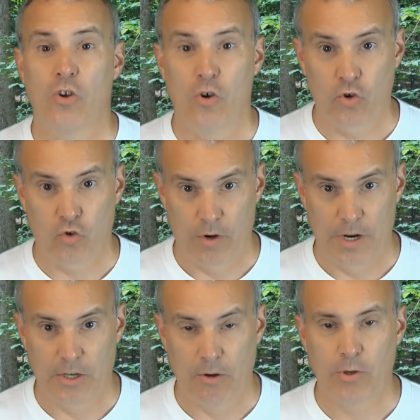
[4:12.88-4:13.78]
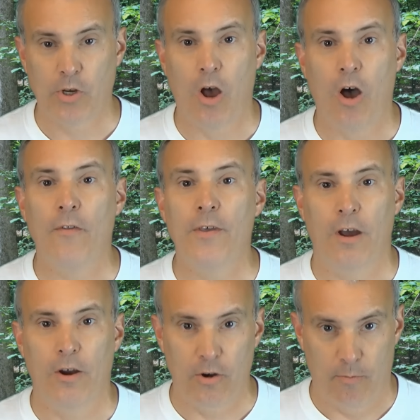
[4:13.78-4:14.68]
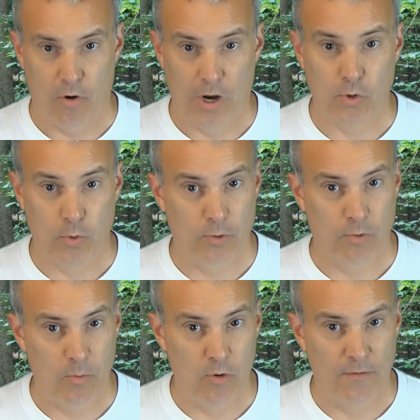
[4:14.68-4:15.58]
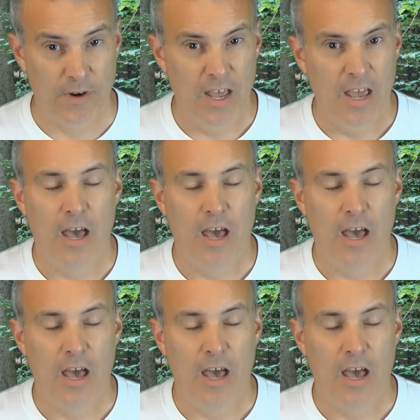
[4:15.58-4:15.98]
no trees, it was all the underbrush was removed.